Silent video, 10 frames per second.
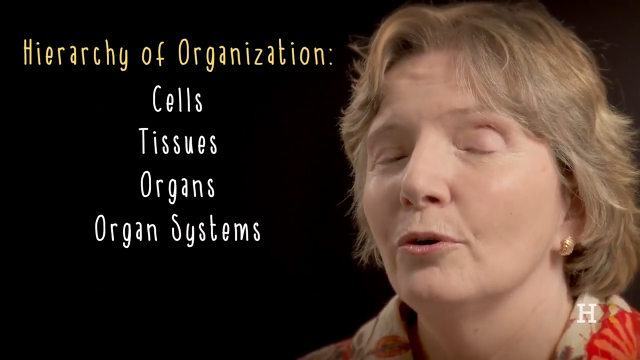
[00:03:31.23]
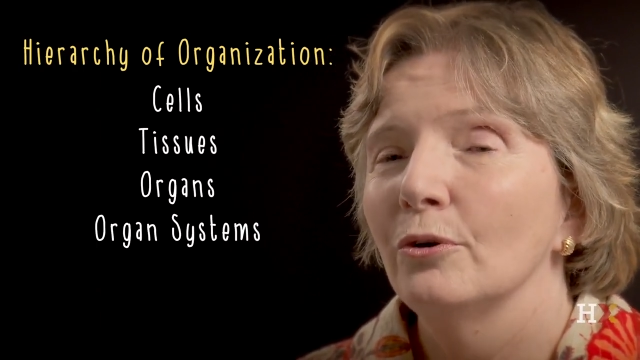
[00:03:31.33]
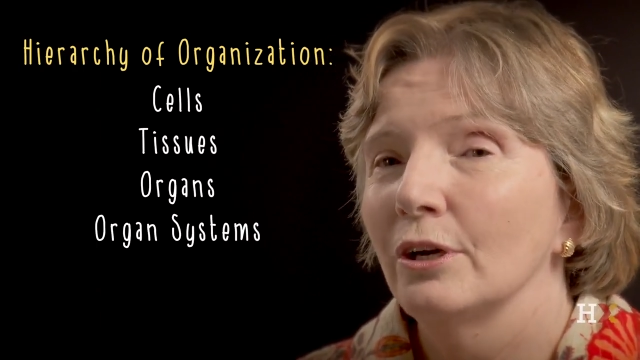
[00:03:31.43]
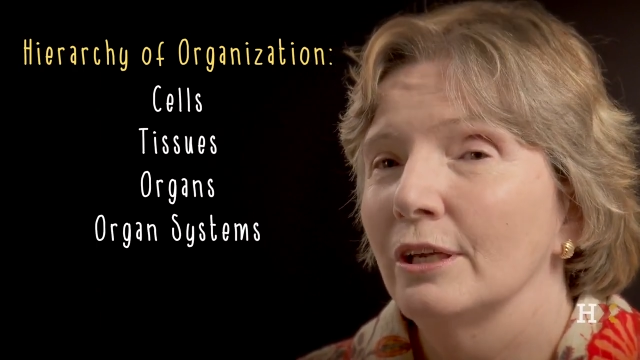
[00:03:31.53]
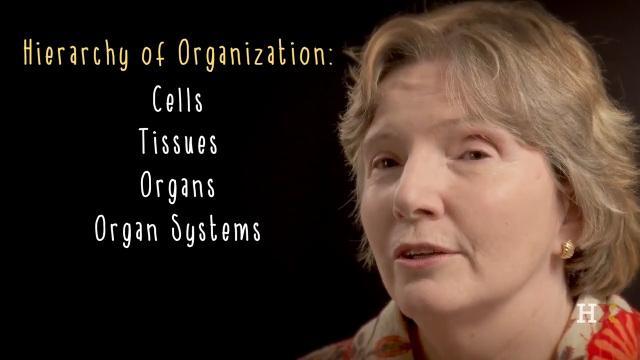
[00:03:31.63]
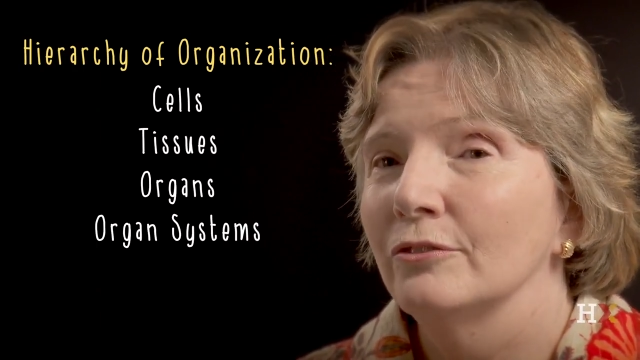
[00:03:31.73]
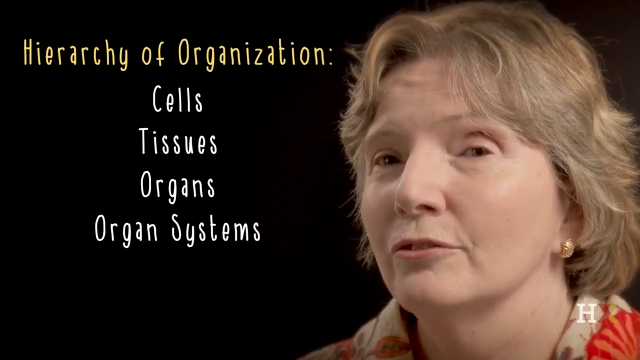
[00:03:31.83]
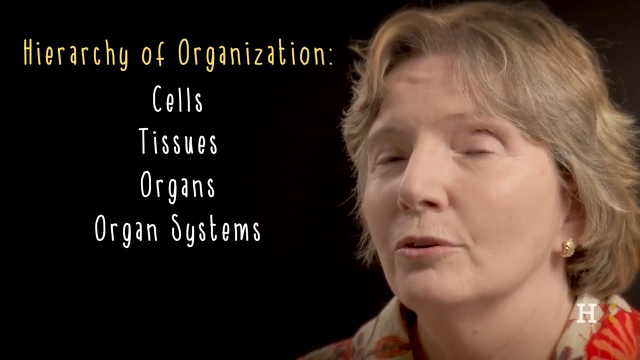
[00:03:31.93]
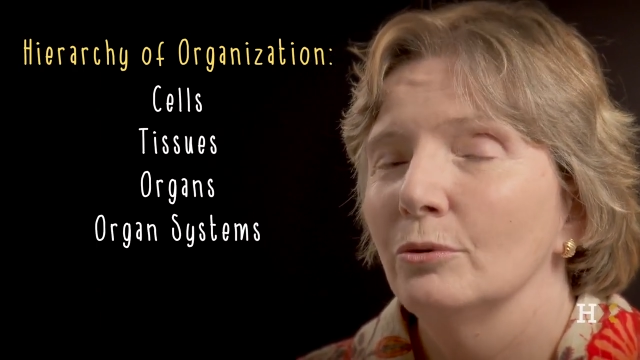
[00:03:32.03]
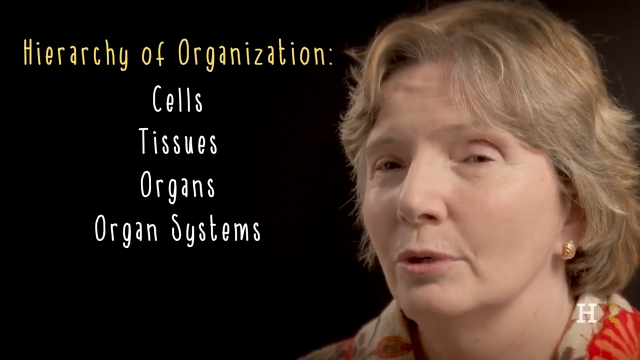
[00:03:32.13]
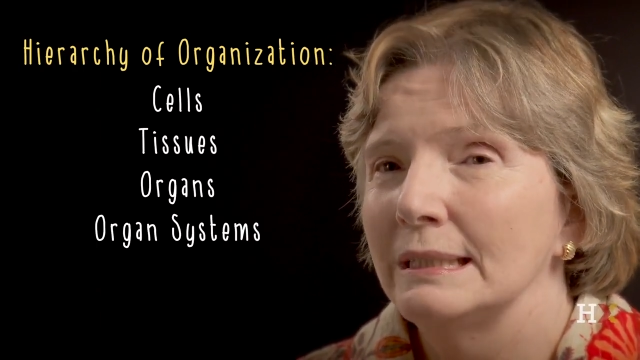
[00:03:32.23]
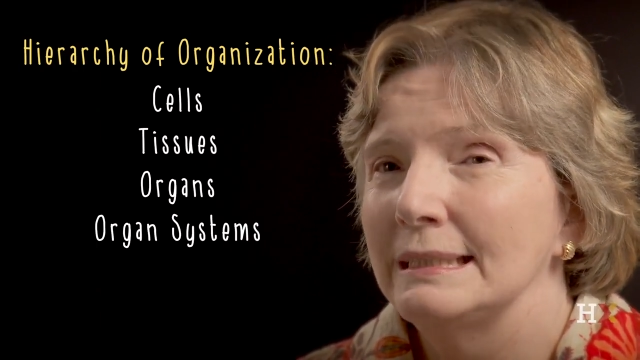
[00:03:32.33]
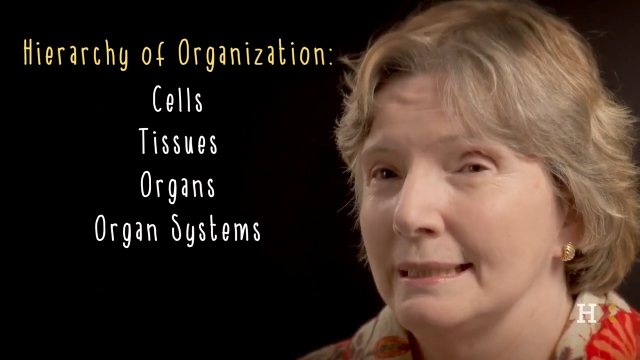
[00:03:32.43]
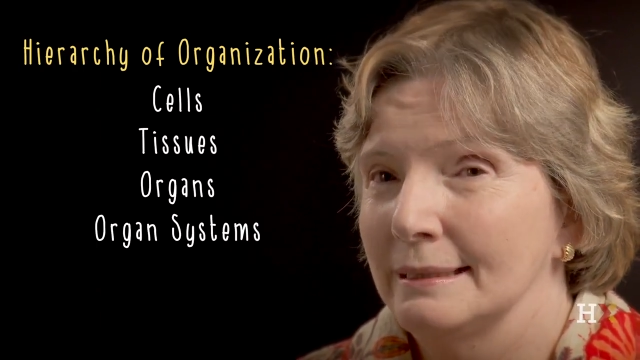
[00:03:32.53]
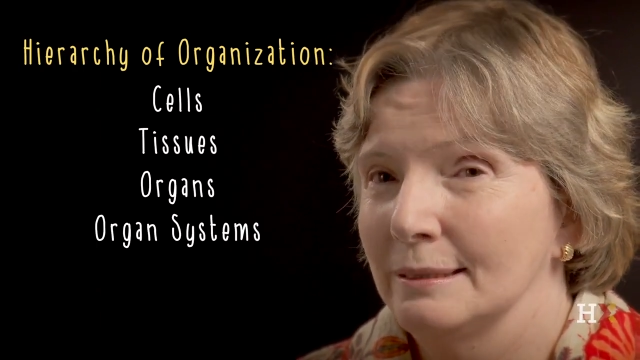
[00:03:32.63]
organs, organ
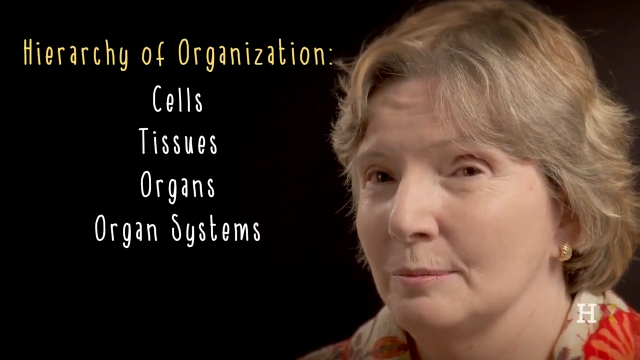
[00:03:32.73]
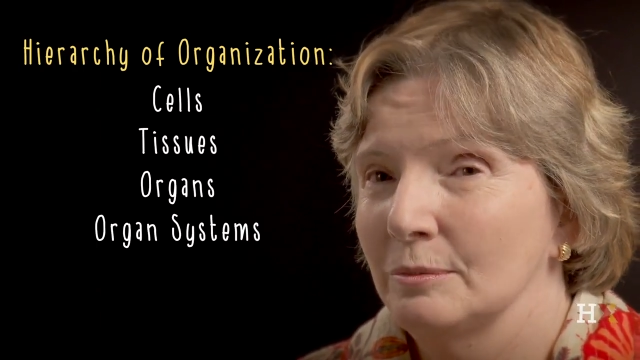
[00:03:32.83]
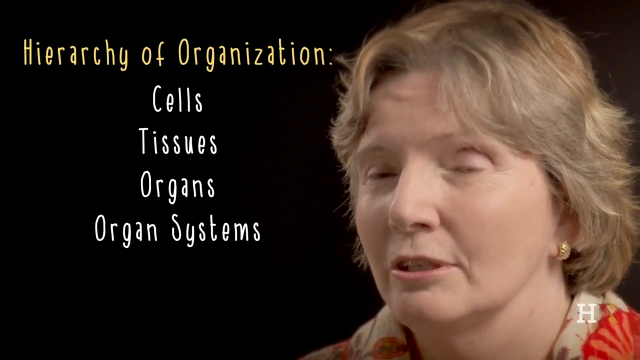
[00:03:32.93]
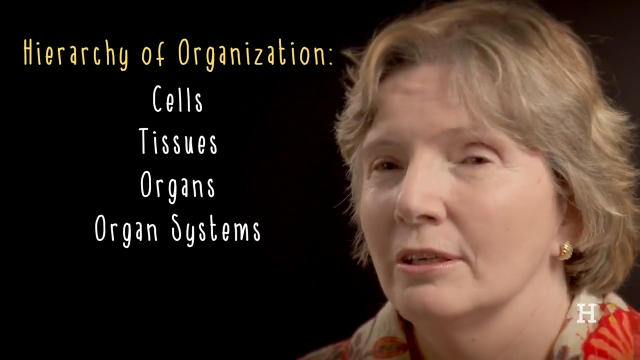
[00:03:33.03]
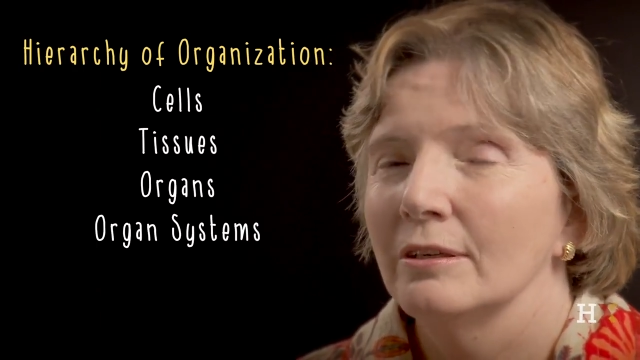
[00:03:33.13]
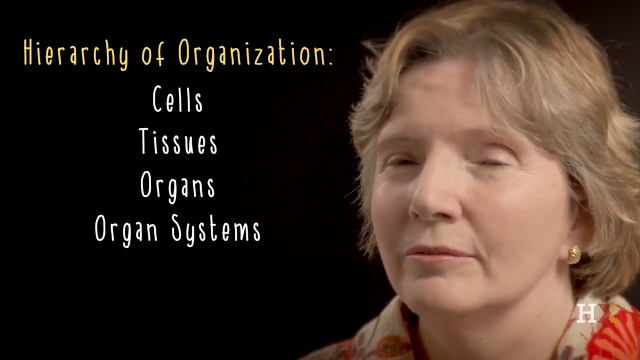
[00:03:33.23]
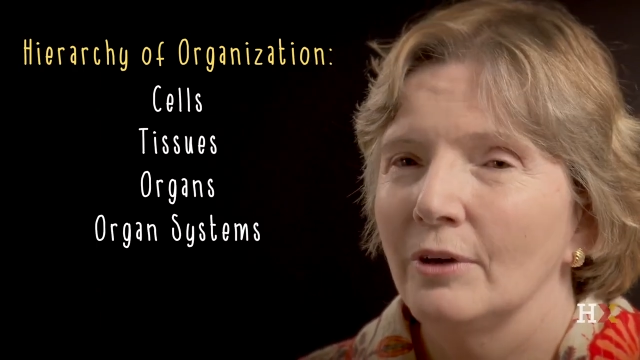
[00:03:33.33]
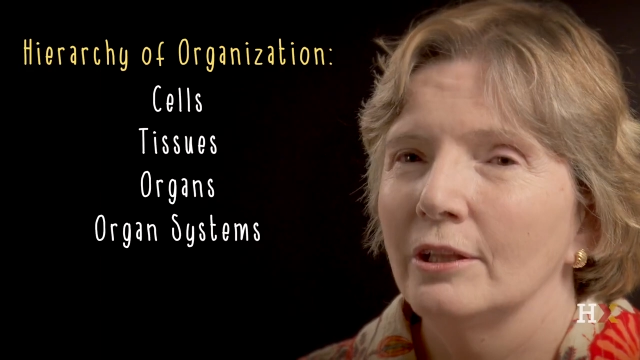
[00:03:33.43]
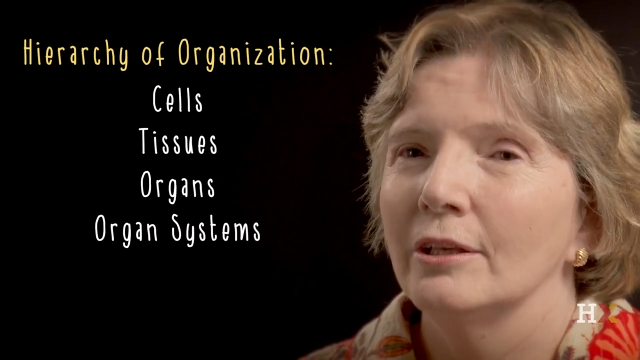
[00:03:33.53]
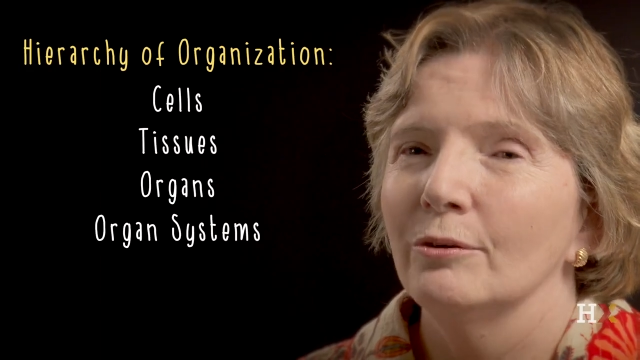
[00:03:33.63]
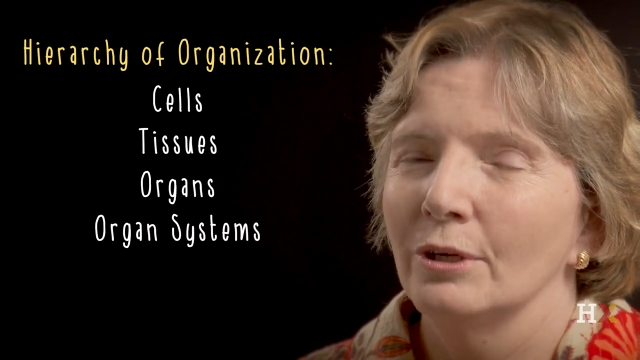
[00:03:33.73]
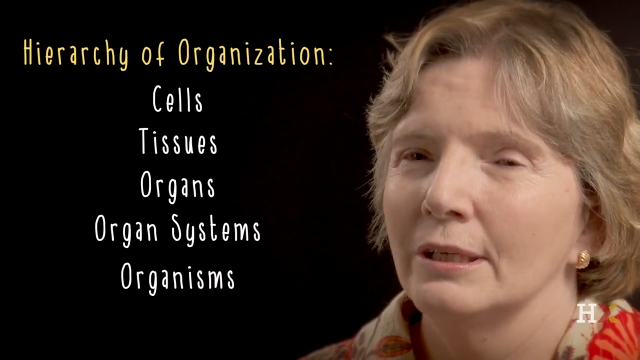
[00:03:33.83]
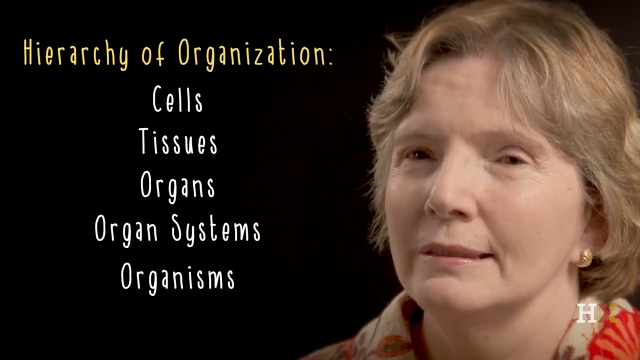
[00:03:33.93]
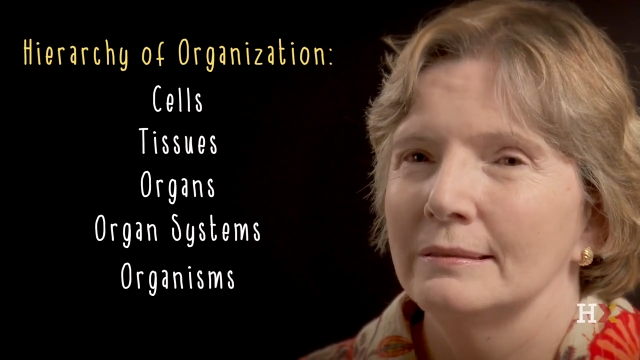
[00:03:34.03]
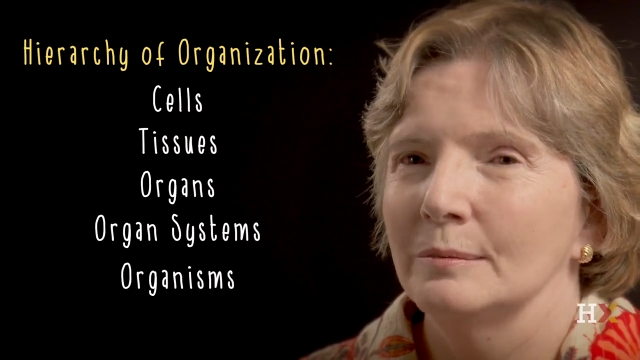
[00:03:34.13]
systems, and finally
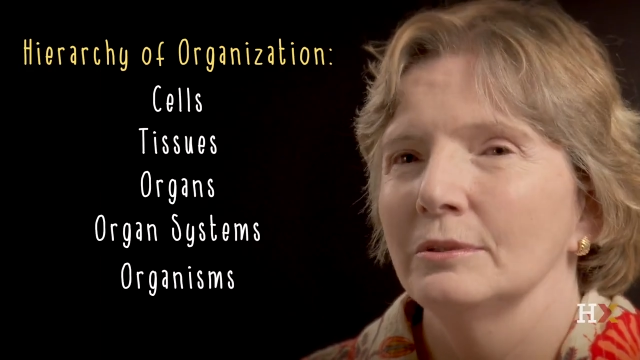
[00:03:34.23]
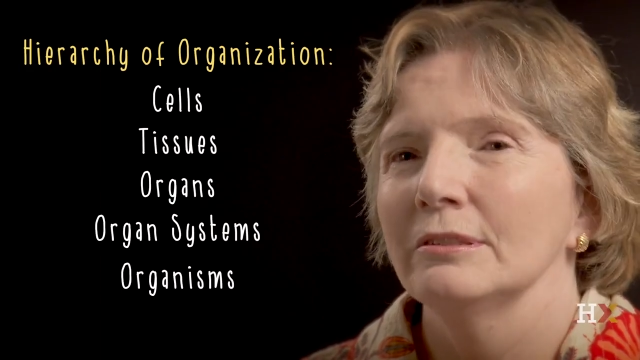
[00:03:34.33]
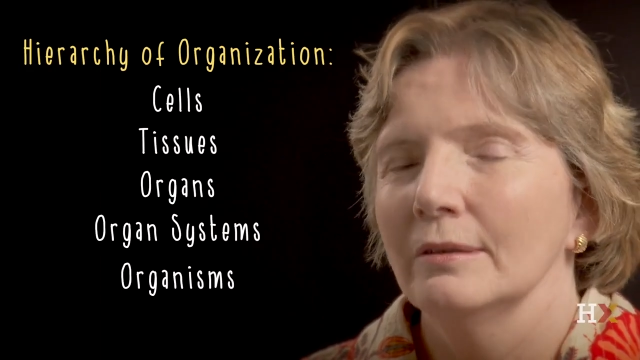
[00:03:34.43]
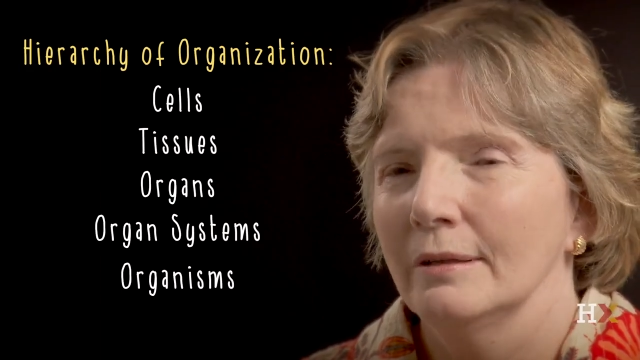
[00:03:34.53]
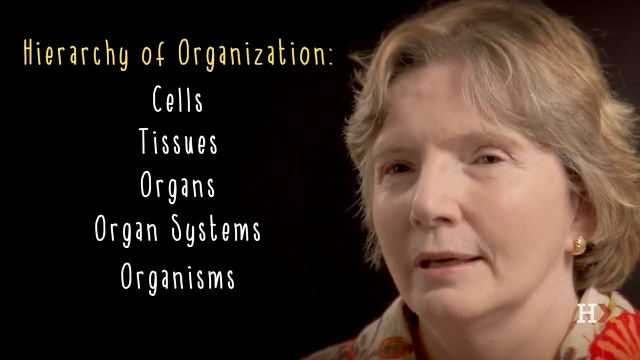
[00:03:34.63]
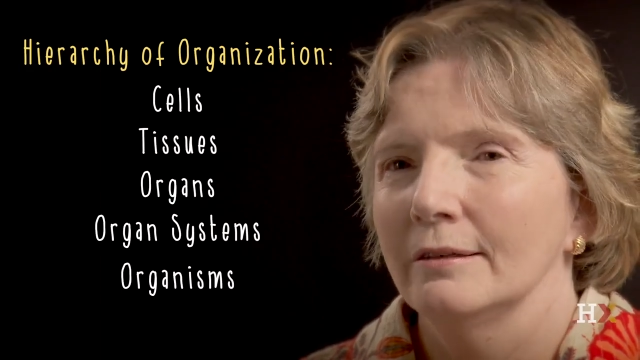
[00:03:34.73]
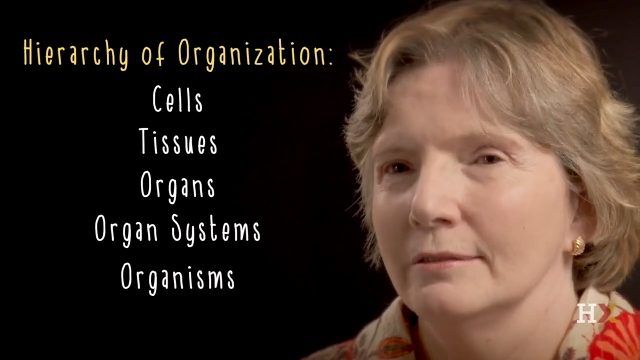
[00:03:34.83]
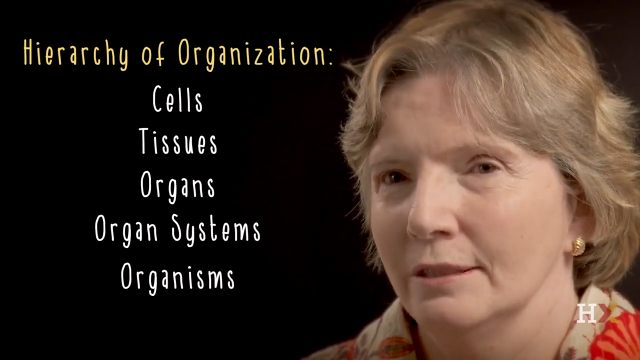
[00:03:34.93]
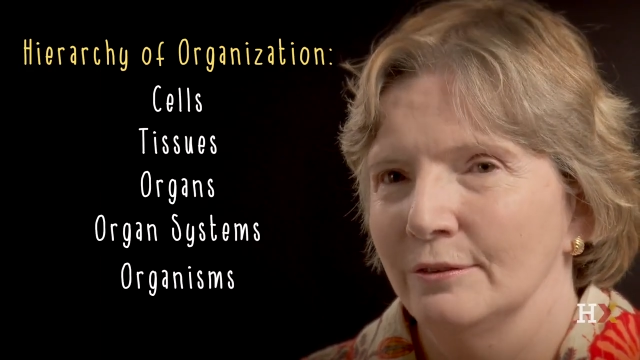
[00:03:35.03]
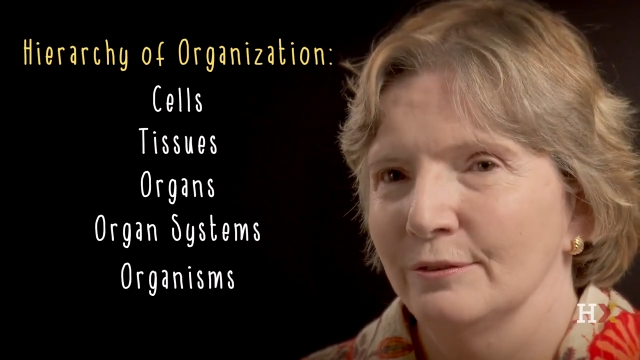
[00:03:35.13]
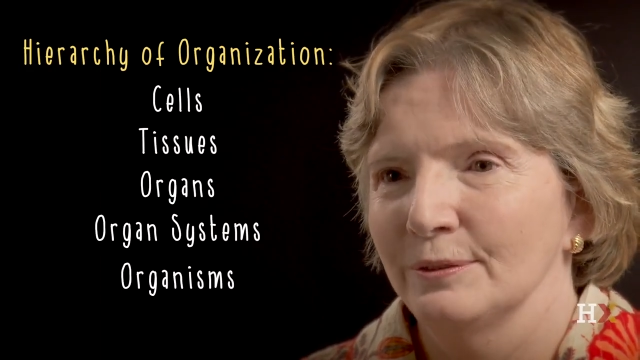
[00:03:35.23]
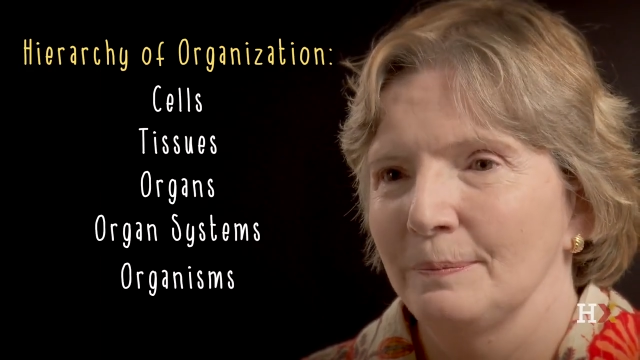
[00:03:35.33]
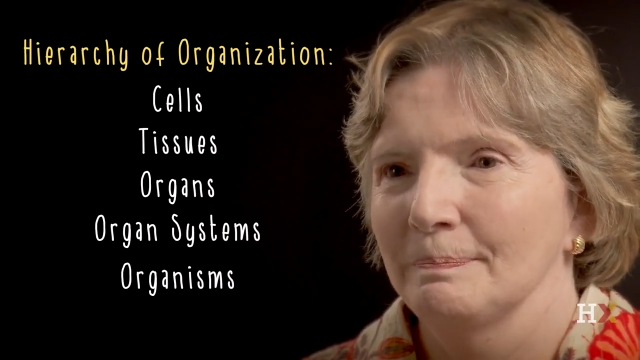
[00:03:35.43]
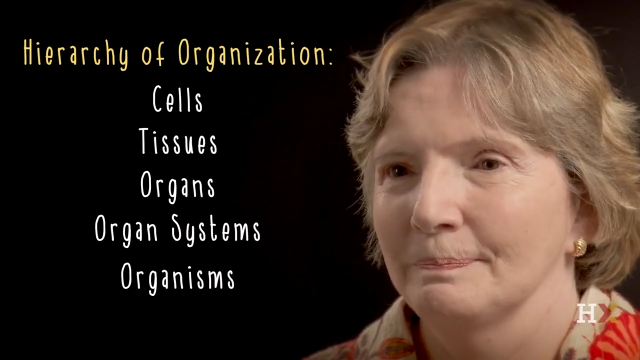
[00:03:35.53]
organisms like ourselves.